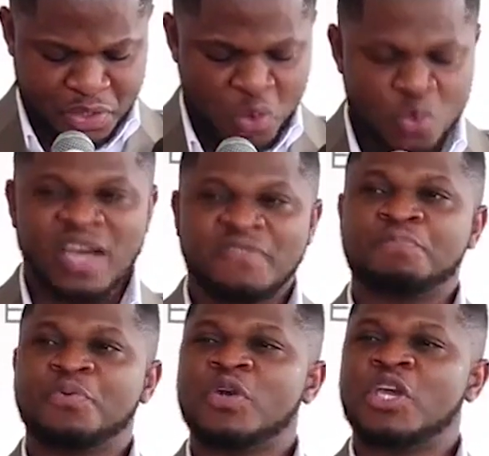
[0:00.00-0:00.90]
could have
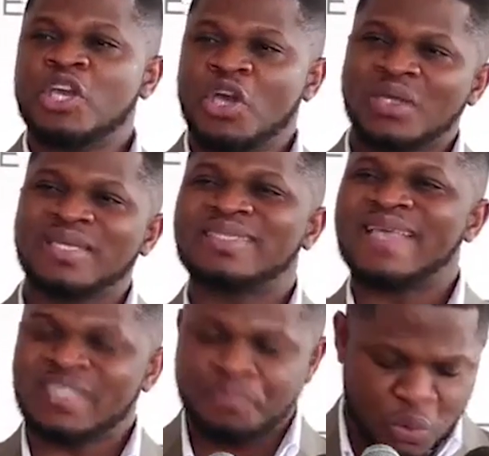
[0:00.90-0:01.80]
procured
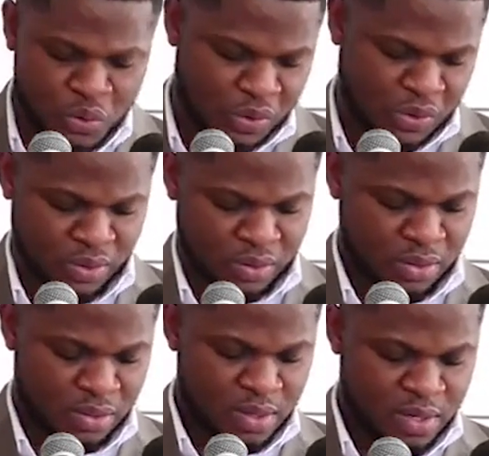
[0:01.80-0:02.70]
textbooks
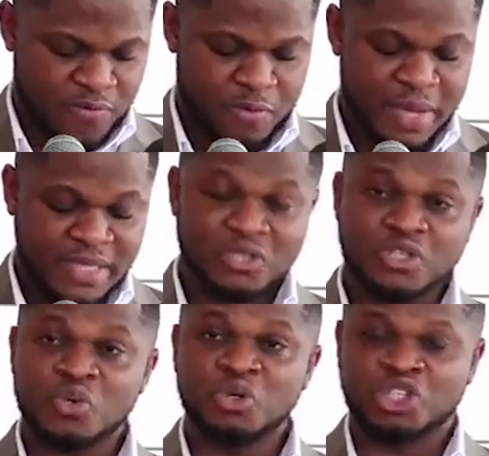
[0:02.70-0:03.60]
for basic
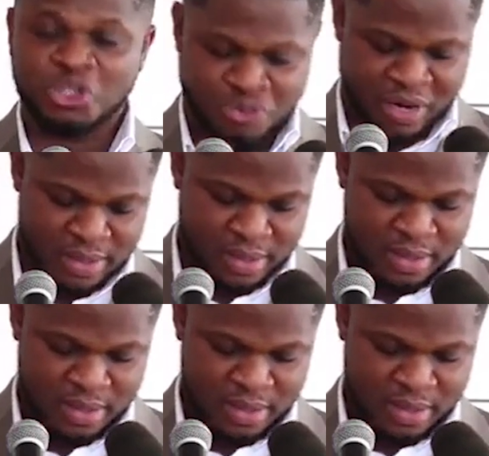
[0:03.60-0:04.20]
school children